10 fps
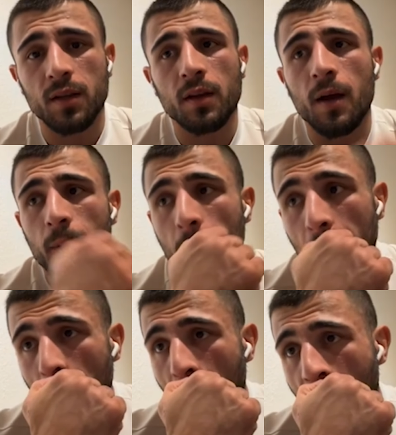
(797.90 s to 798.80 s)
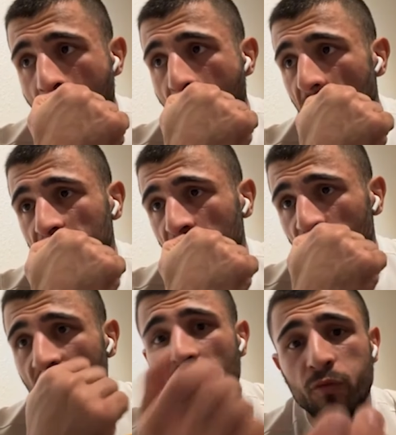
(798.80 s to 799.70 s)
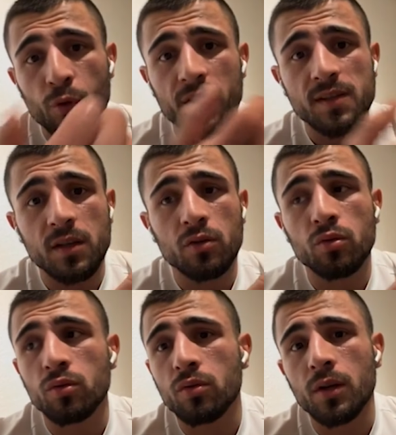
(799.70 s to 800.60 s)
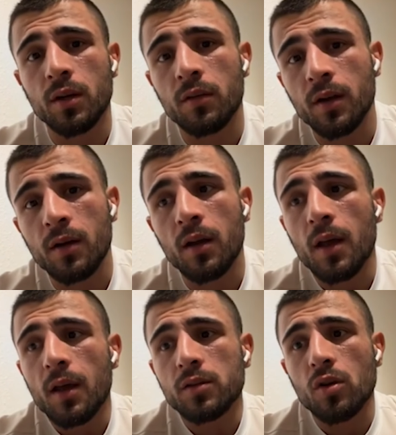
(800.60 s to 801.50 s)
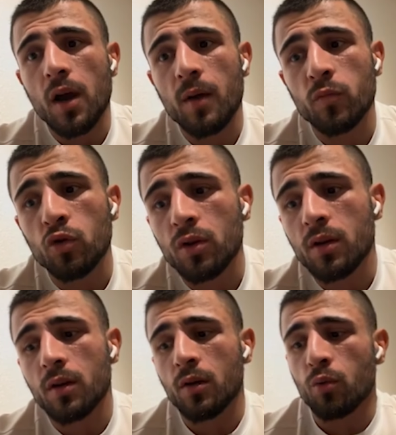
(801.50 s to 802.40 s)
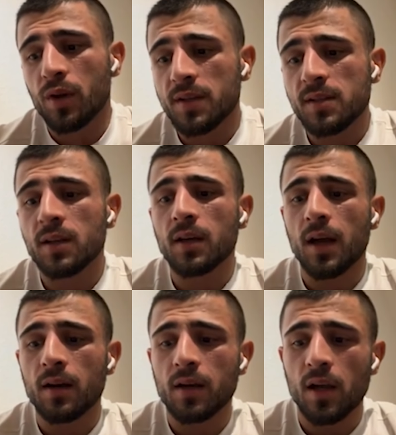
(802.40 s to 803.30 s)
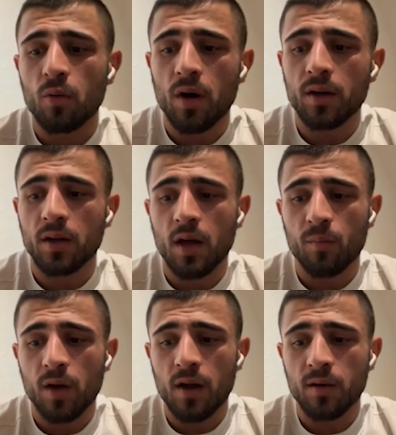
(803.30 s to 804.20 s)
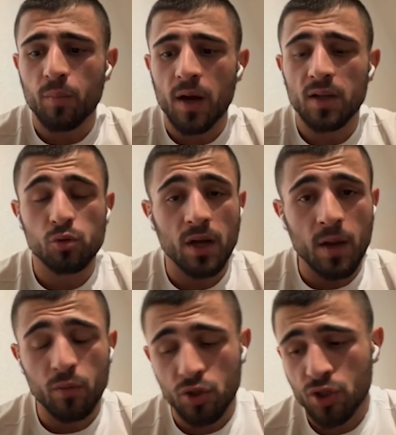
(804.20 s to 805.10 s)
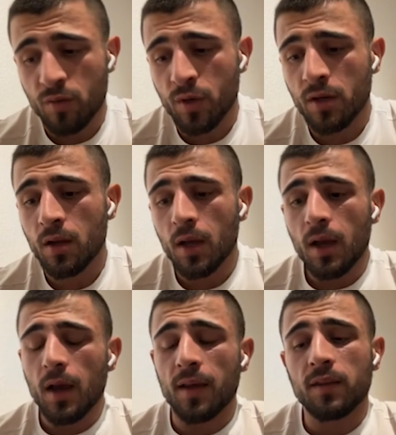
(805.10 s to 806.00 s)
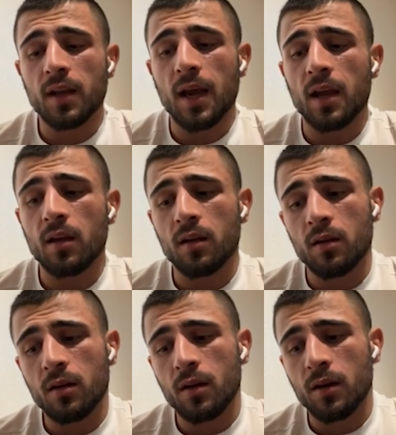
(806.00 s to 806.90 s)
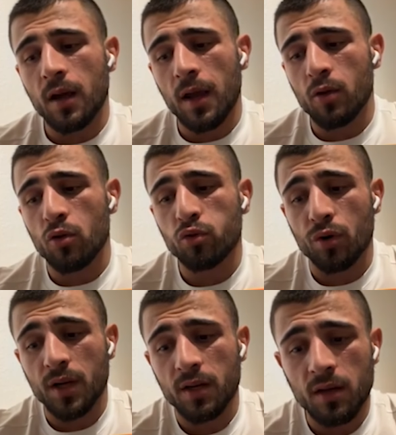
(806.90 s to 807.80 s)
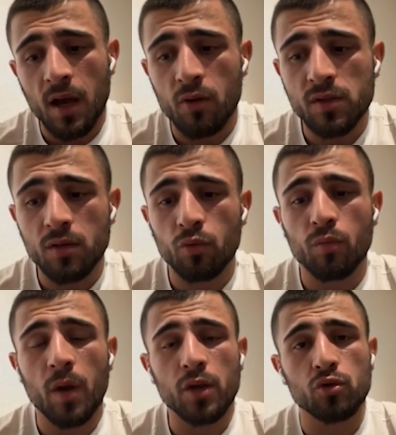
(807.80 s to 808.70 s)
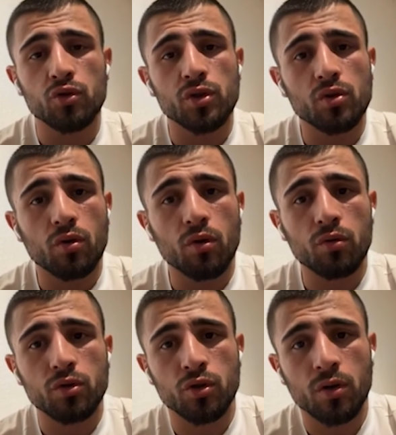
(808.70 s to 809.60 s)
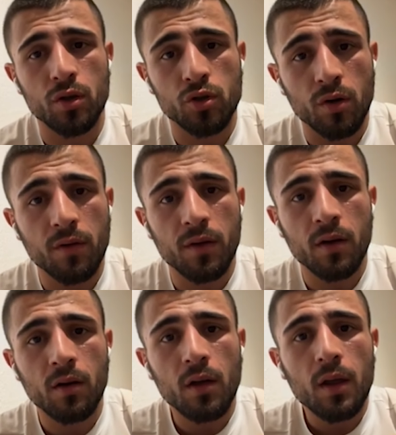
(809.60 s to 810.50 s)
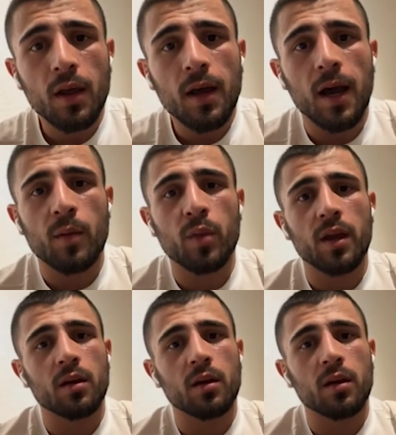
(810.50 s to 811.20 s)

up, and we have wrestling too there. So I'm doing wrestling and K1 in Amrani Palace when I'm in Germany, and then I go to Recklinghausen with my jiu-jitsu coach Jonathan. I make